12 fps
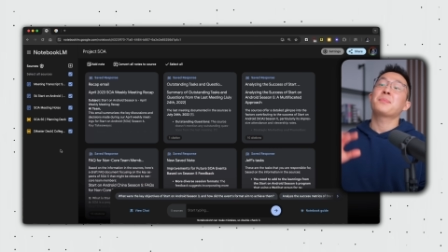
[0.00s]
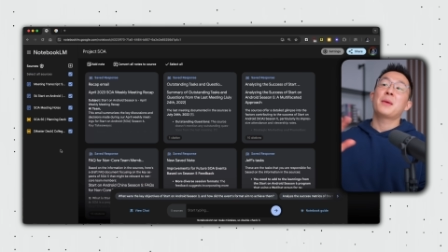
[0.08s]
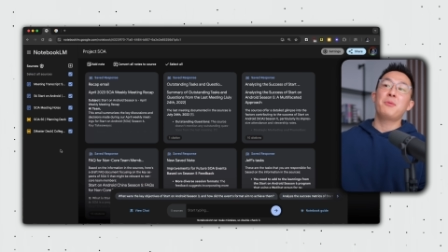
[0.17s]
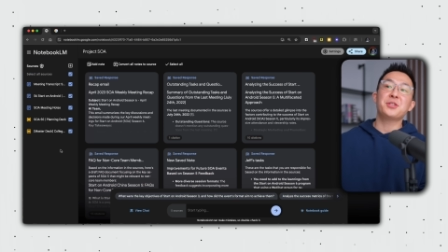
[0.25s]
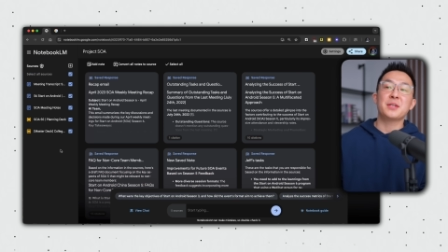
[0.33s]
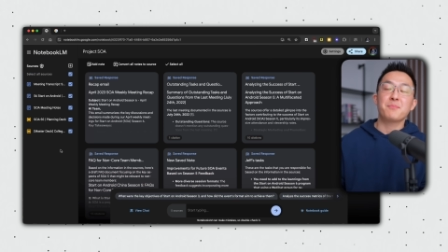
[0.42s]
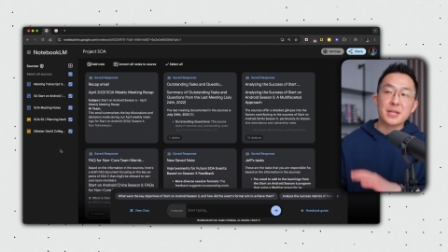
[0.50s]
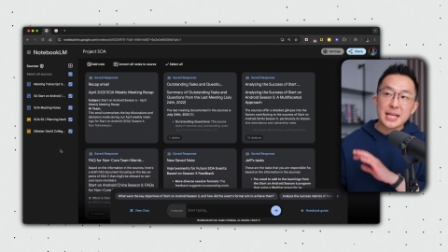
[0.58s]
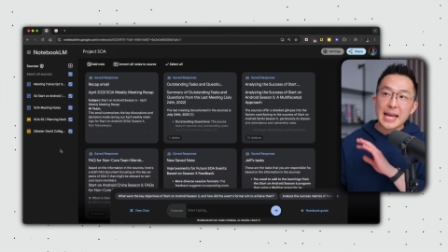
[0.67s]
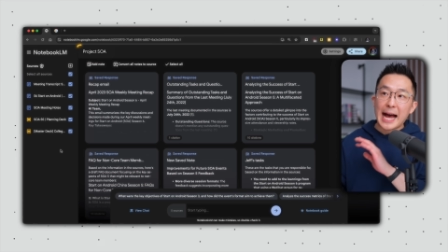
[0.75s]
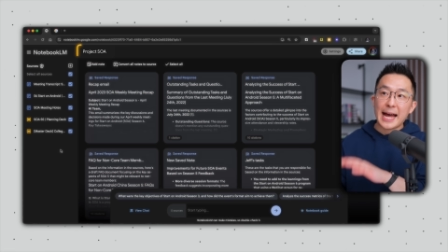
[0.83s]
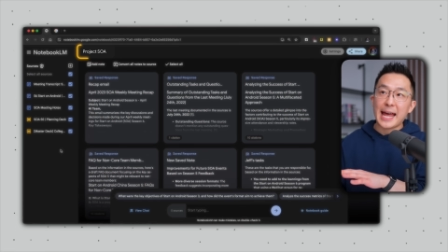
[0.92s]
Put simply,
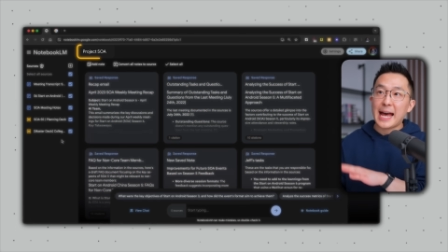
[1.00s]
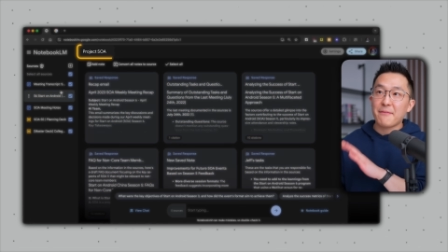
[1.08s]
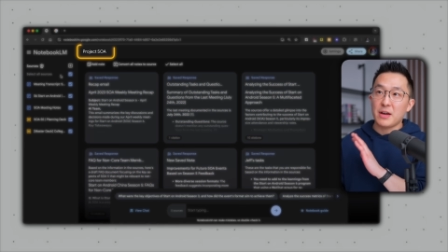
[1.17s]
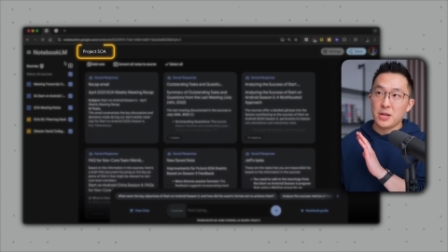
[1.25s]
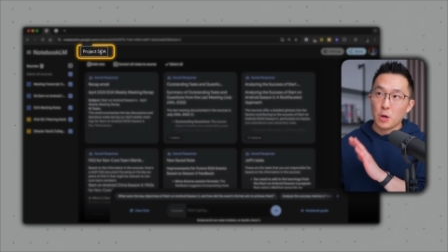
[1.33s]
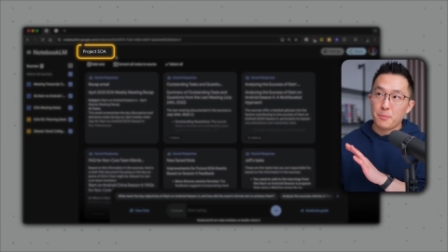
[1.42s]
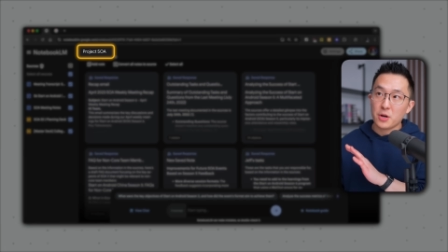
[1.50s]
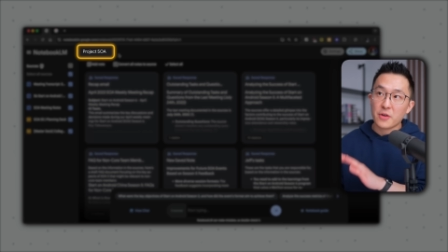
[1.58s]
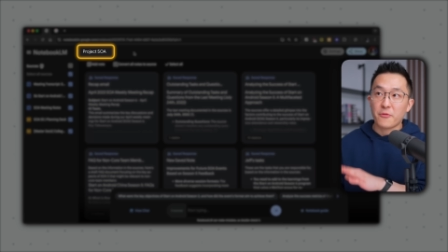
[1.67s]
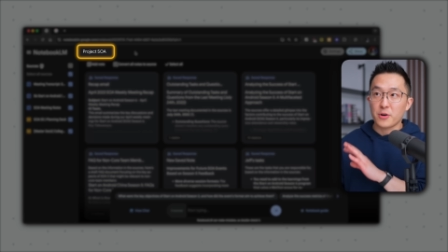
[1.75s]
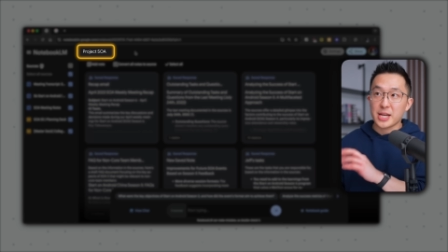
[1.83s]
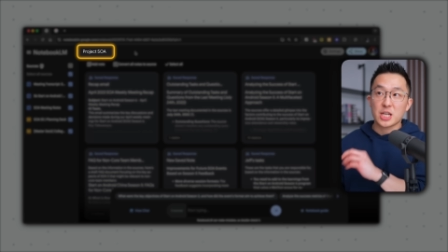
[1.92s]
I have a notebook
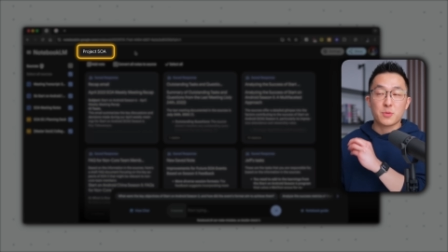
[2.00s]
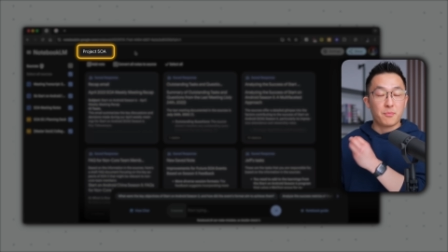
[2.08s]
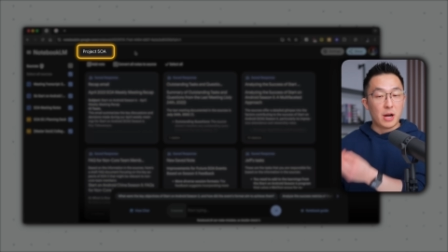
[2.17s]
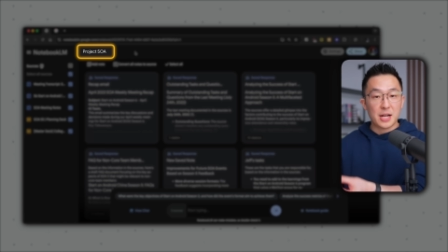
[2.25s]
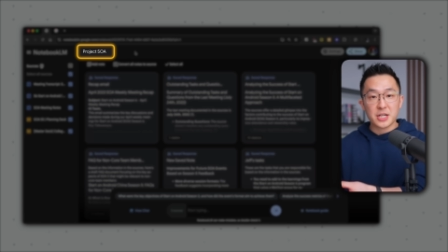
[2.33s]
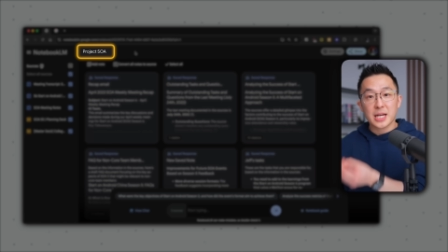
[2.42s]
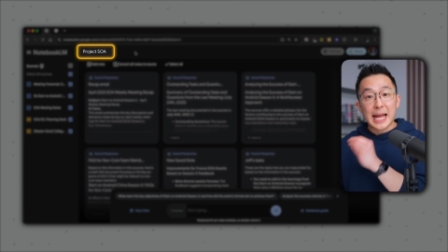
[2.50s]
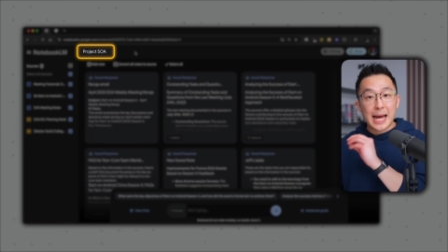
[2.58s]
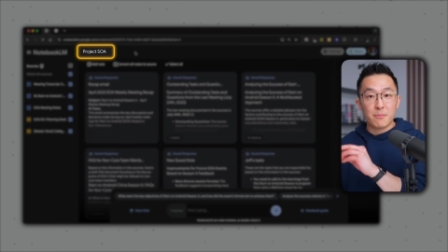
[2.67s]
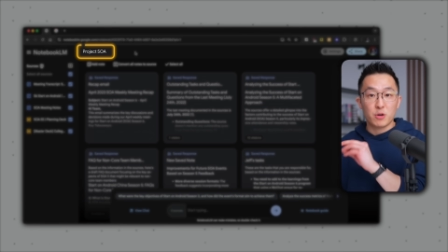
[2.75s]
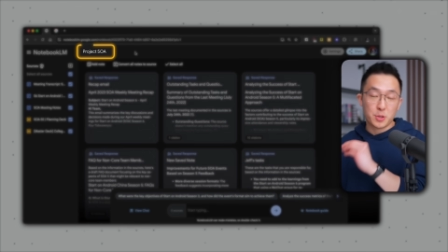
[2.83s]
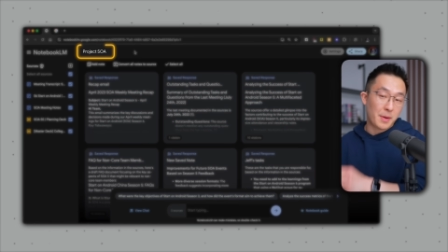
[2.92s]
for each project
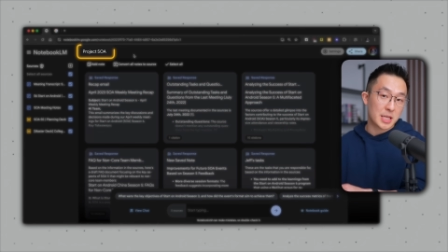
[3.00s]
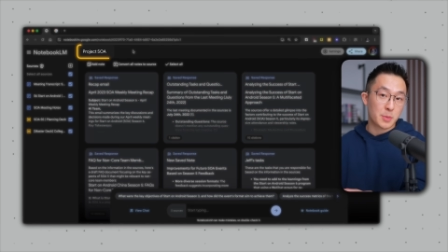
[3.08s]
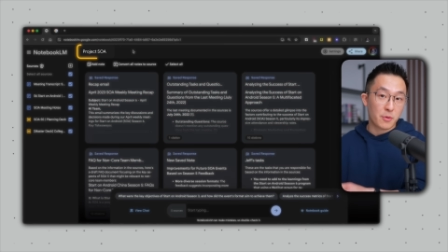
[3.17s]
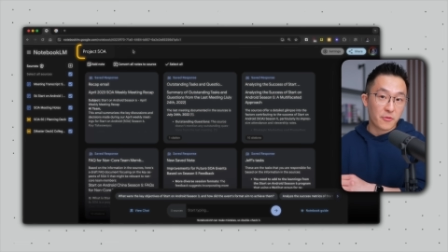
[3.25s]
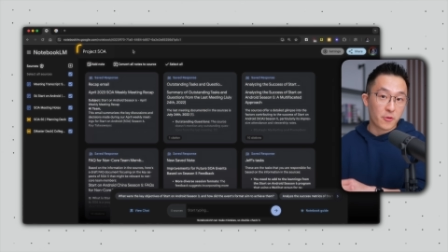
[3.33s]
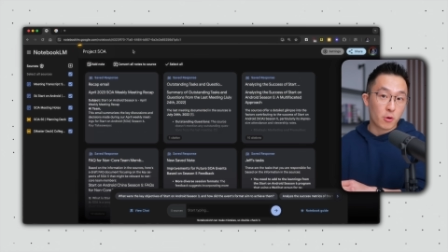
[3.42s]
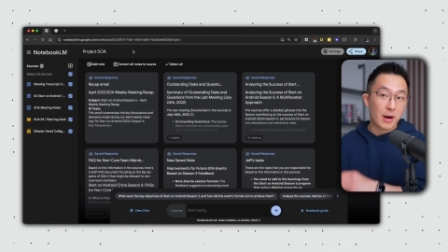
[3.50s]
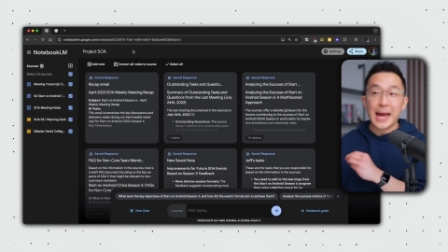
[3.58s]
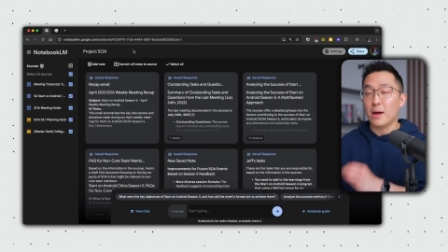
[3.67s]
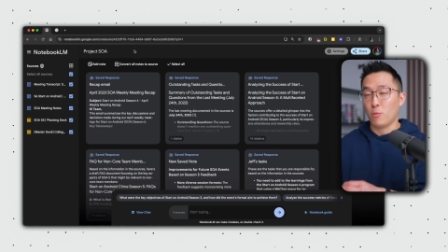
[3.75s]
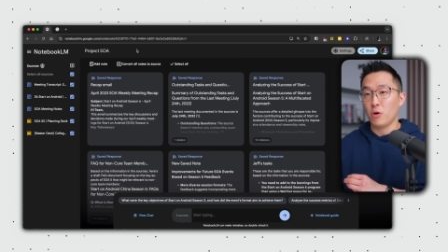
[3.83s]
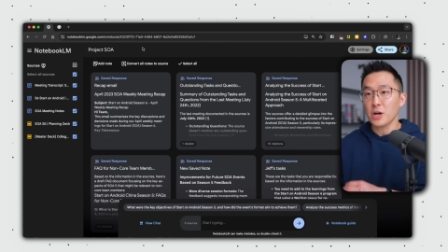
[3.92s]
I'm responsible for
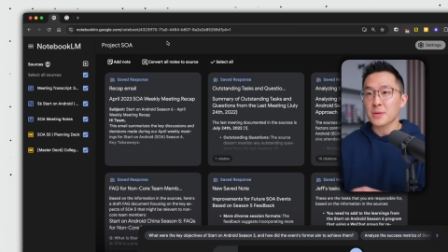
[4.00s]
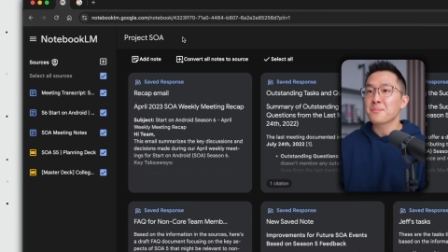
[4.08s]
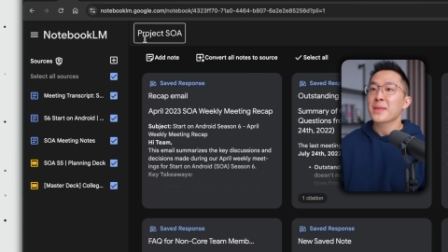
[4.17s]
at work,